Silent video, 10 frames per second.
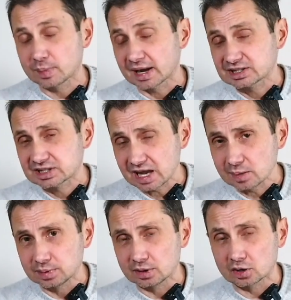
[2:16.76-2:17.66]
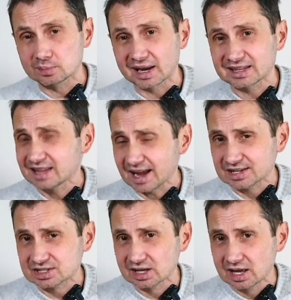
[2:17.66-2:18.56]
my table, on my
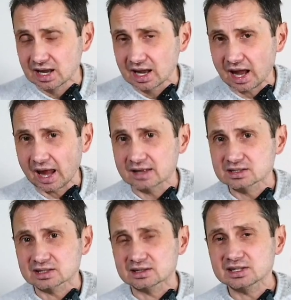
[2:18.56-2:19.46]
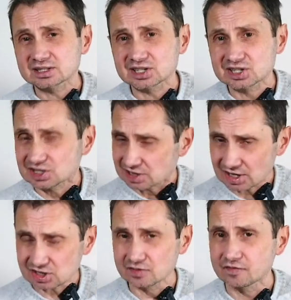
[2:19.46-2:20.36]
desk, and this is
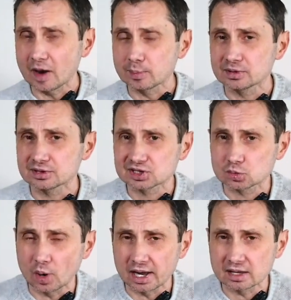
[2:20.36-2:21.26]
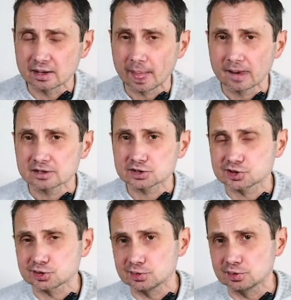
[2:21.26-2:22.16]
such a fabulous way
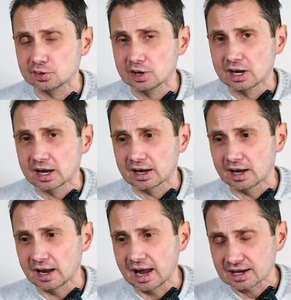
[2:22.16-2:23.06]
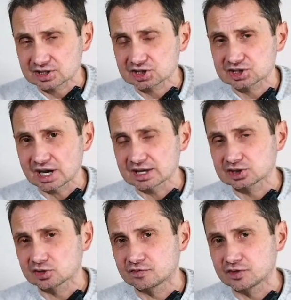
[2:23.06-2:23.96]
to
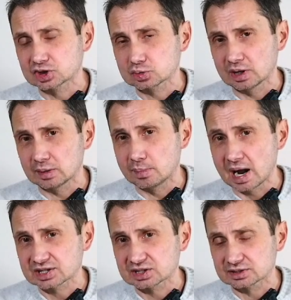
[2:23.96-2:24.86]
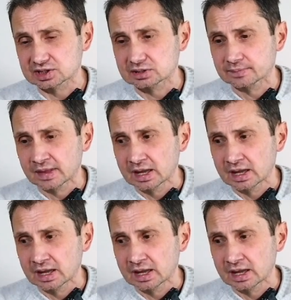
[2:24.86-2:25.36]
exercise your visual muscles.